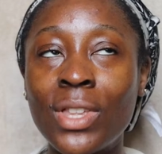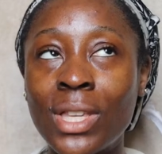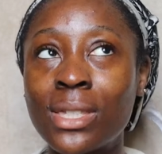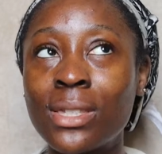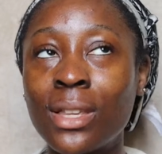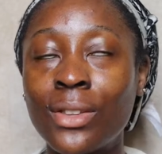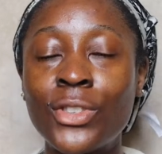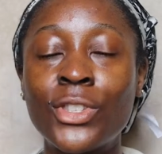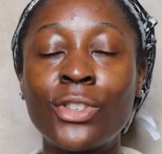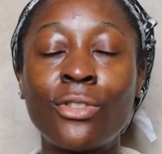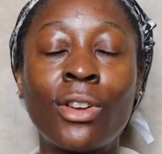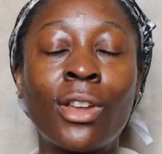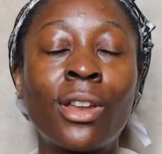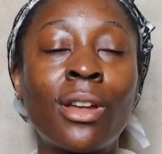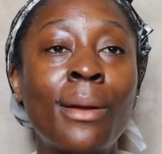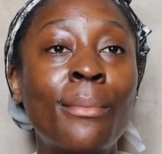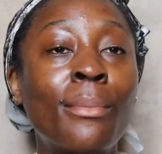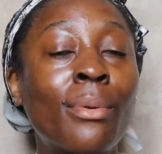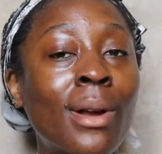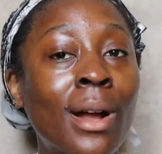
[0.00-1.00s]
This sunscreen,
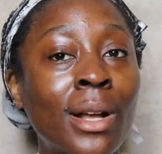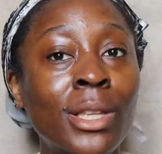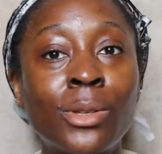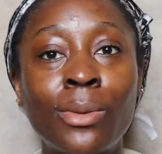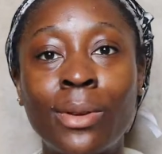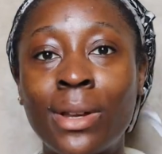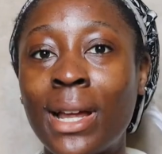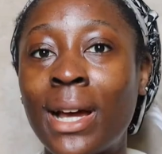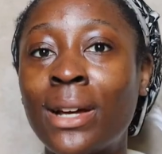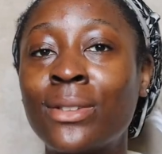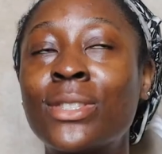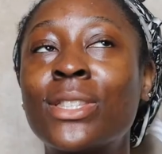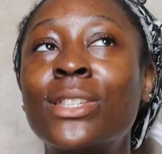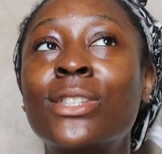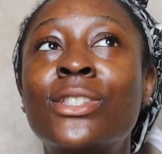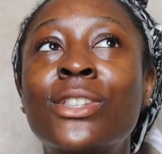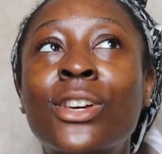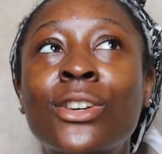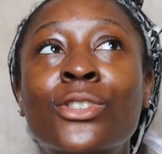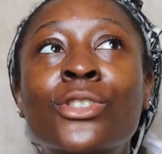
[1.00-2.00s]
I'm proud to announce,
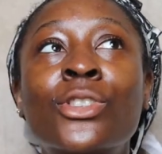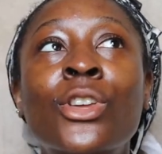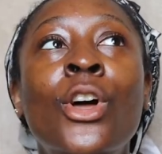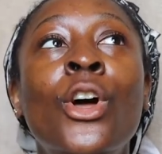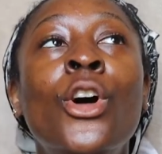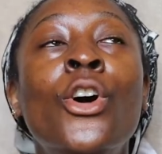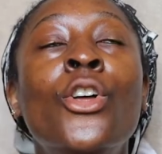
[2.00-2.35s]
does